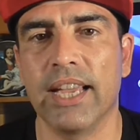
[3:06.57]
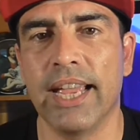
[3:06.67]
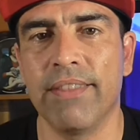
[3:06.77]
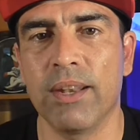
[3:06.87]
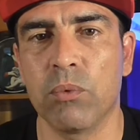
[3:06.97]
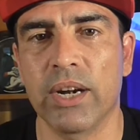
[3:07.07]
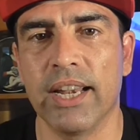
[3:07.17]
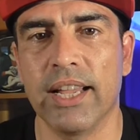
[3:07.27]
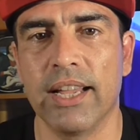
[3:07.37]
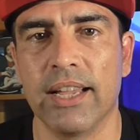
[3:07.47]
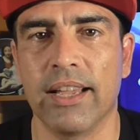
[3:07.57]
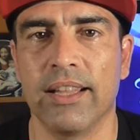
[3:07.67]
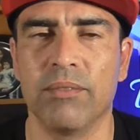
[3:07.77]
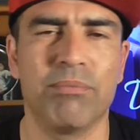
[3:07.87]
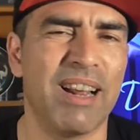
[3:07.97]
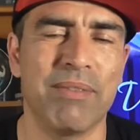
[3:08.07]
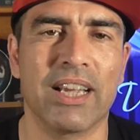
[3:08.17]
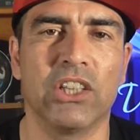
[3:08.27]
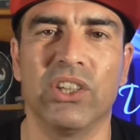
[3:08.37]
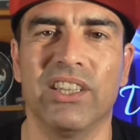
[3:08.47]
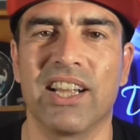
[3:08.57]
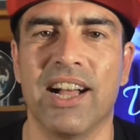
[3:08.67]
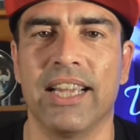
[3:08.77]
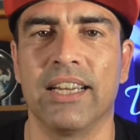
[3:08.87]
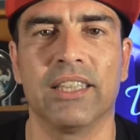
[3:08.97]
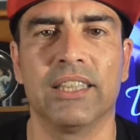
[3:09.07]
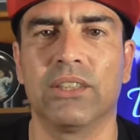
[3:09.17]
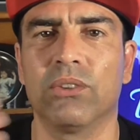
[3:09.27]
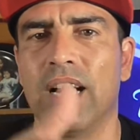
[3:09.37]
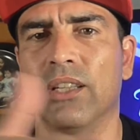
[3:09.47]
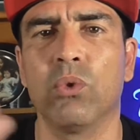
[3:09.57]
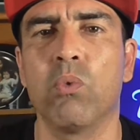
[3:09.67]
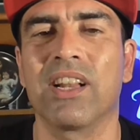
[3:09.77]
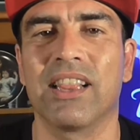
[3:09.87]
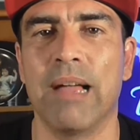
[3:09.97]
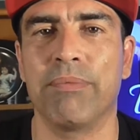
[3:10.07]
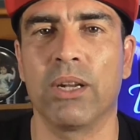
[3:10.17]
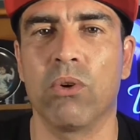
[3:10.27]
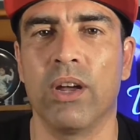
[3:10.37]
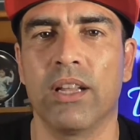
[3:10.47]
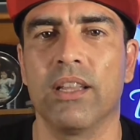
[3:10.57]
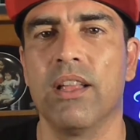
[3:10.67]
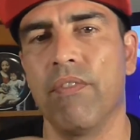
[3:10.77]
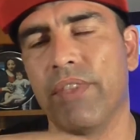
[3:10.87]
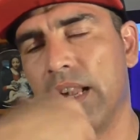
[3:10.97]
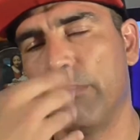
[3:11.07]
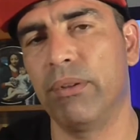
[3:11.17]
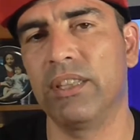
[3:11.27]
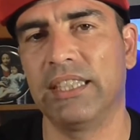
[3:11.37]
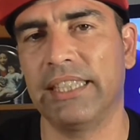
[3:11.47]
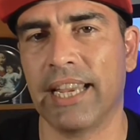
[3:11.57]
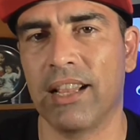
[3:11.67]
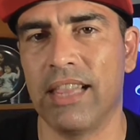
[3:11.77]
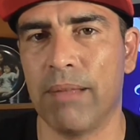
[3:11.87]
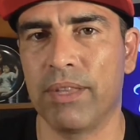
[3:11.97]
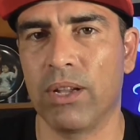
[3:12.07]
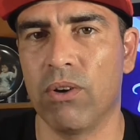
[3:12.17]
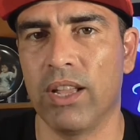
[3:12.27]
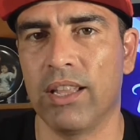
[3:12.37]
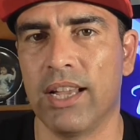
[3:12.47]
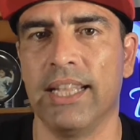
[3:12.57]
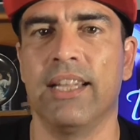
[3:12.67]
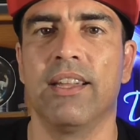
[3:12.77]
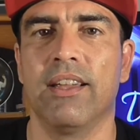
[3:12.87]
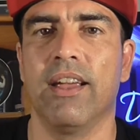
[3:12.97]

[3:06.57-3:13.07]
And then we're gonna, but I'm not going to show you the cotton. I'll do one Clapton coil, then I'll build the second Clapton coil on it.